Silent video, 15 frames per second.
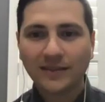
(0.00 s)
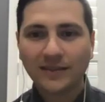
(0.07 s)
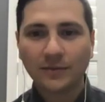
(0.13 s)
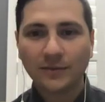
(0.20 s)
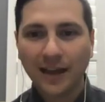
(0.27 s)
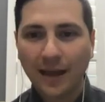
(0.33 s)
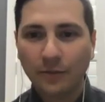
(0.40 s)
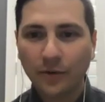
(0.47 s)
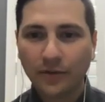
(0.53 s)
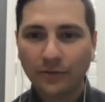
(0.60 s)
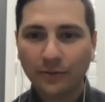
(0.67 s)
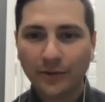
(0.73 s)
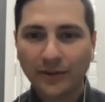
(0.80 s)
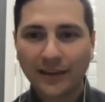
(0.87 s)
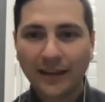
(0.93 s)
some time with
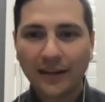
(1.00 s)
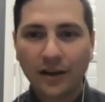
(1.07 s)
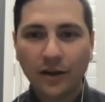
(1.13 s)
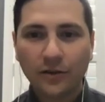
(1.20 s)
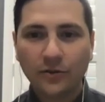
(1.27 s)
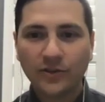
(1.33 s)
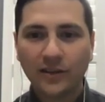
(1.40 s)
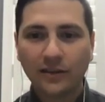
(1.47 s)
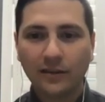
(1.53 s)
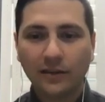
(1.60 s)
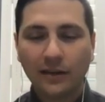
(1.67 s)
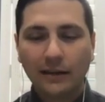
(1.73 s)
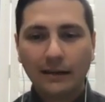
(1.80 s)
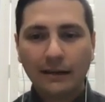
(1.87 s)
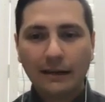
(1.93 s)
the kiddos, and
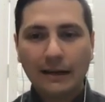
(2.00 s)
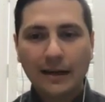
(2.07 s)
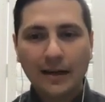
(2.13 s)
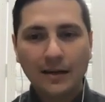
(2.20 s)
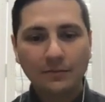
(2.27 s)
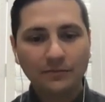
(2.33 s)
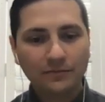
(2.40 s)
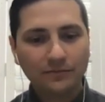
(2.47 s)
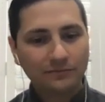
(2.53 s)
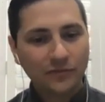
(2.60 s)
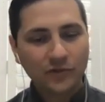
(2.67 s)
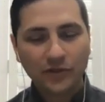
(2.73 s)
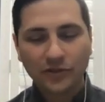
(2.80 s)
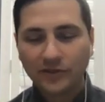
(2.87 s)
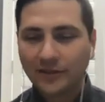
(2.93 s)

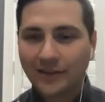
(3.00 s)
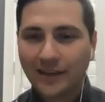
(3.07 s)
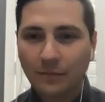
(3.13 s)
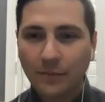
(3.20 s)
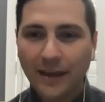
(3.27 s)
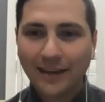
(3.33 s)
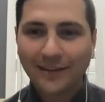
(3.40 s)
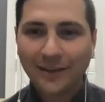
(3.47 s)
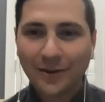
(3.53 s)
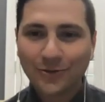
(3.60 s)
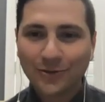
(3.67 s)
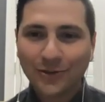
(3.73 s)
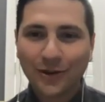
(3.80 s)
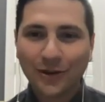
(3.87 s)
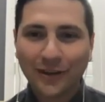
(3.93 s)
just keep making
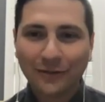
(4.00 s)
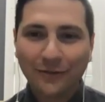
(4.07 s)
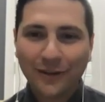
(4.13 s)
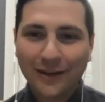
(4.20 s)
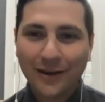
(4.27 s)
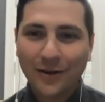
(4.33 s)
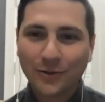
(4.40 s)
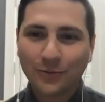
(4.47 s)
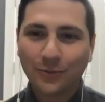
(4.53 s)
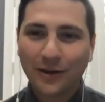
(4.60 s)
those cooking videos.